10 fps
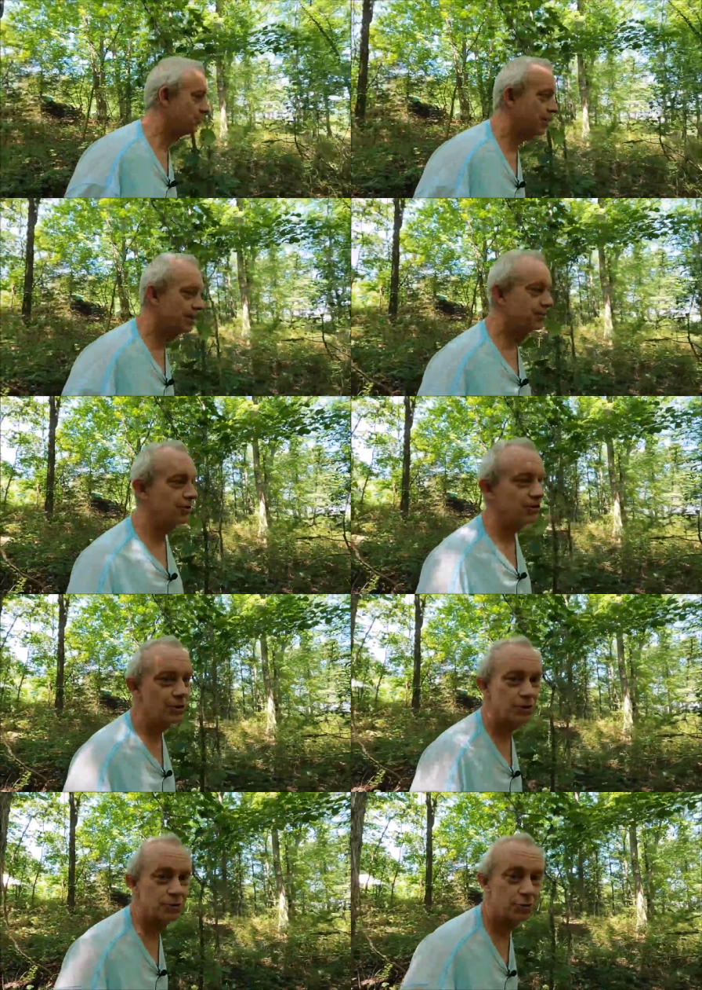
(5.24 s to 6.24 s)
who
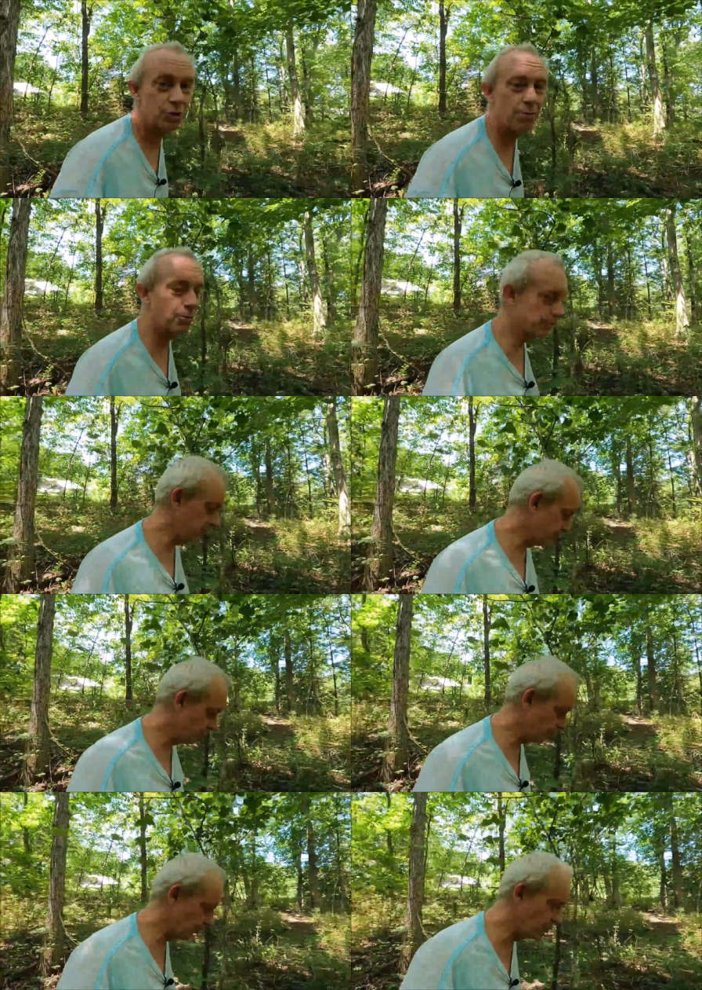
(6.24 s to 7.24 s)
has trouble
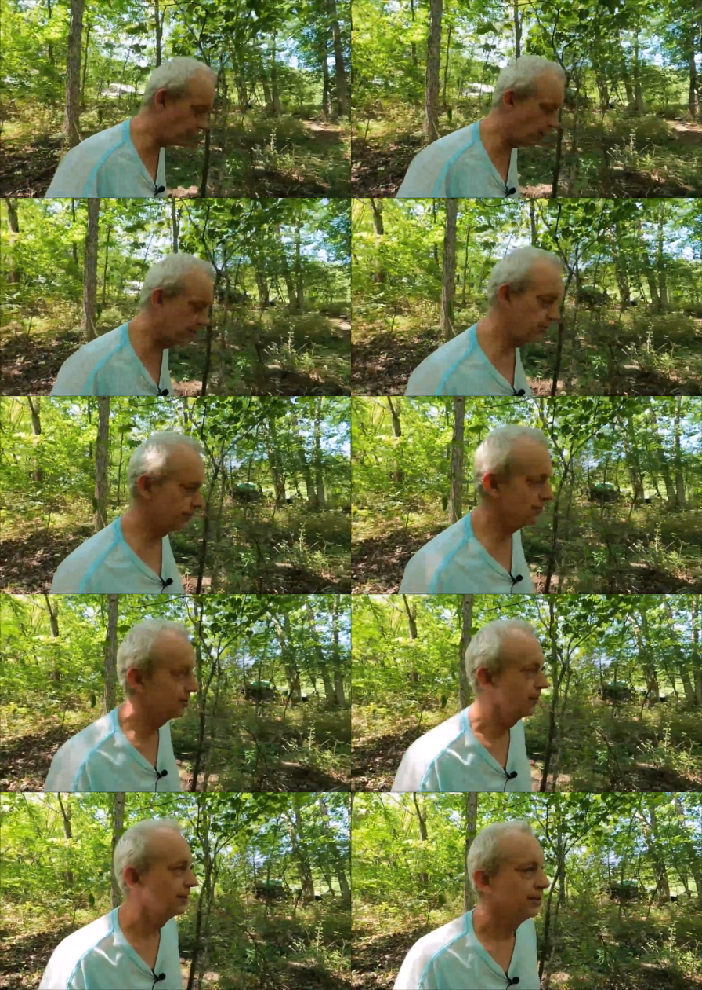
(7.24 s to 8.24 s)
with
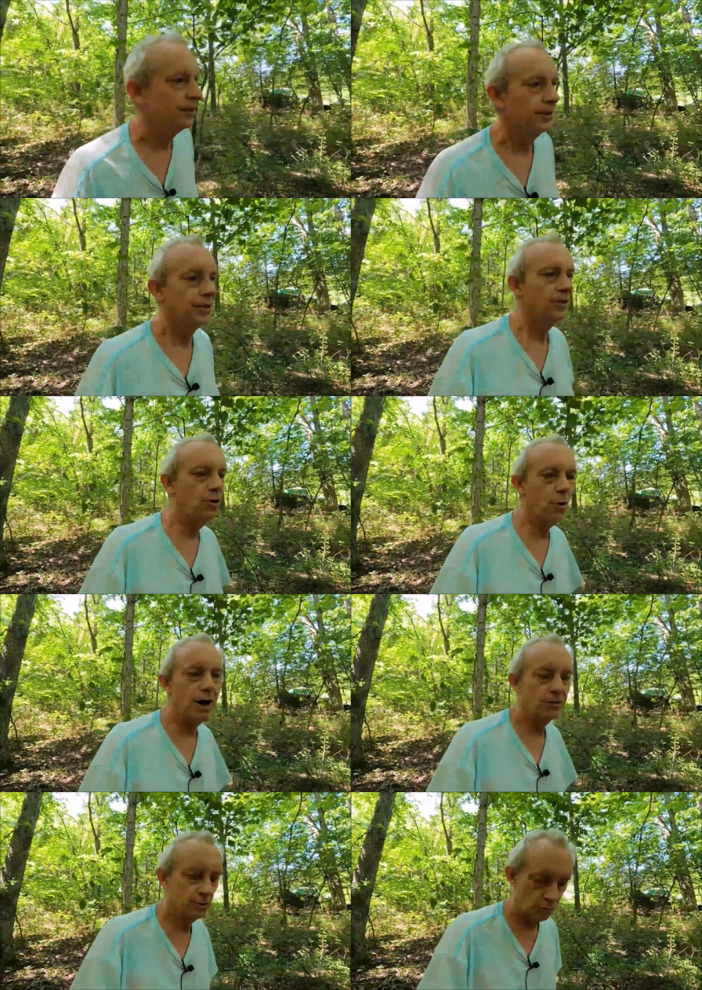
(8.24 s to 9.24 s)
directions go
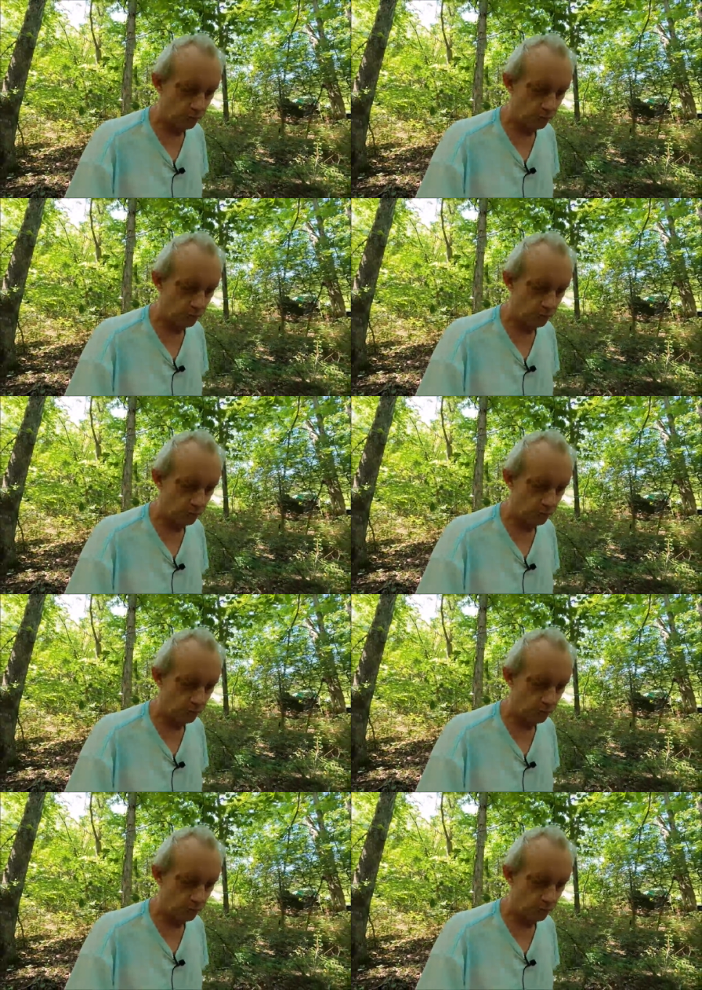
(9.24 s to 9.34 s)
out in the